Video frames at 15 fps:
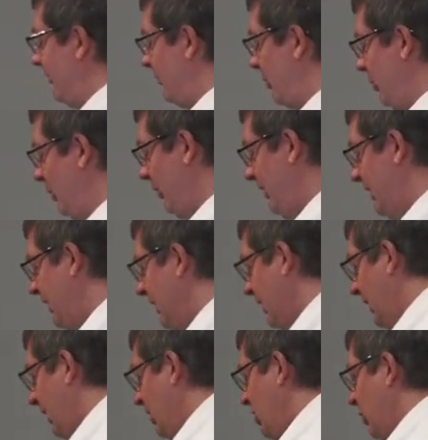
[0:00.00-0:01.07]
of early
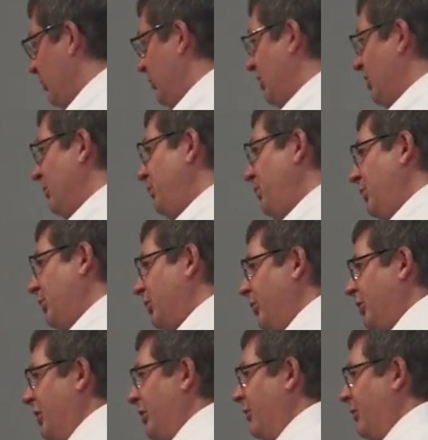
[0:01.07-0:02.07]
human computer